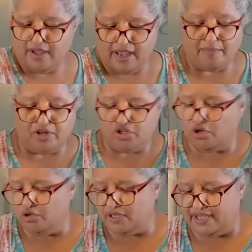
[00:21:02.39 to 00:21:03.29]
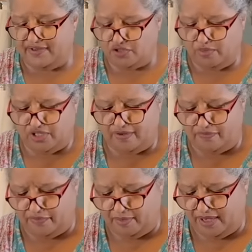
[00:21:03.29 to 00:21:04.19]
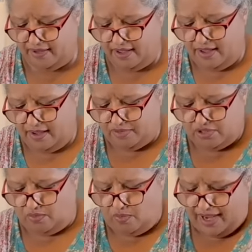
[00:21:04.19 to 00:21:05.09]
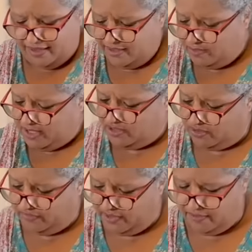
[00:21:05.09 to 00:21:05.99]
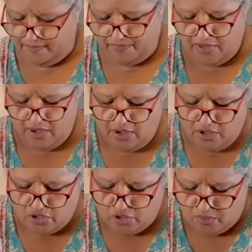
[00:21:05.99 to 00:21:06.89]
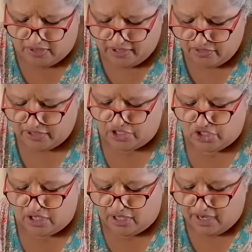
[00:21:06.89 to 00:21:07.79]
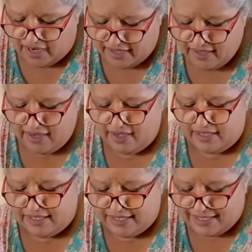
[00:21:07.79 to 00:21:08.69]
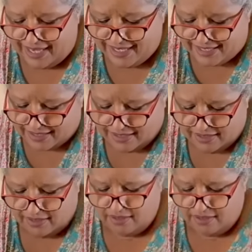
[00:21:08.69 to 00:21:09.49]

I'm going to show you because I have so much stuff in front of me. I'm just going to whack this piece off here. So we're literally just going to cut slices.